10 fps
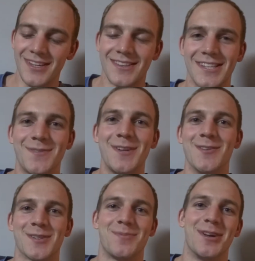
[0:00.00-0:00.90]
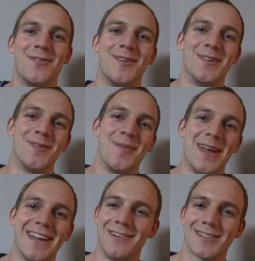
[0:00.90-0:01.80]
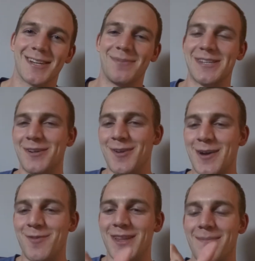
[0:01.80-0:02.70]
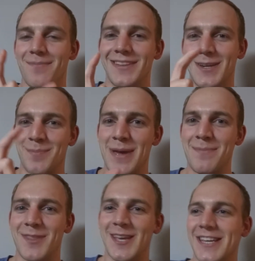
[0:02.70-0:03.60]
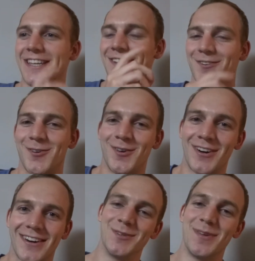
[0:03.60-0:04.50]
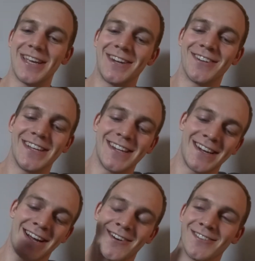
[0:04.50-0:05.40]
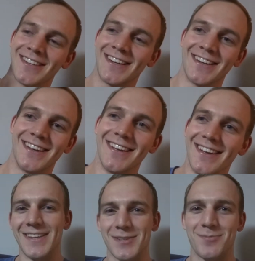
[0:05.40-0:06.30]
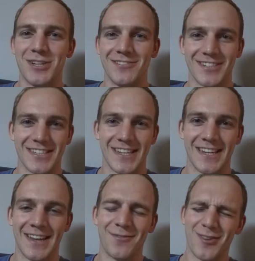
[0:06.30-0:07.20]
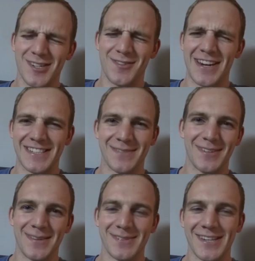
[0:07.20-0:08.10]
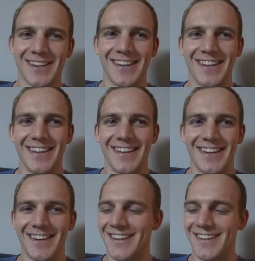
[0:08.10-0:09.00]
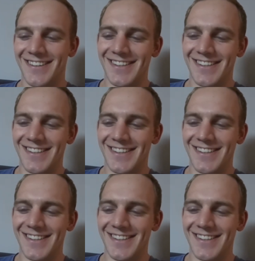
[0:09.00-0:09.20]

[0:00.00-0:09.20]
This video was pretty fun to make. I was like messing around with that little map thingy in the corner, zooming in on it and out, and it was pretty interesting and frustrating sometimes. Oh,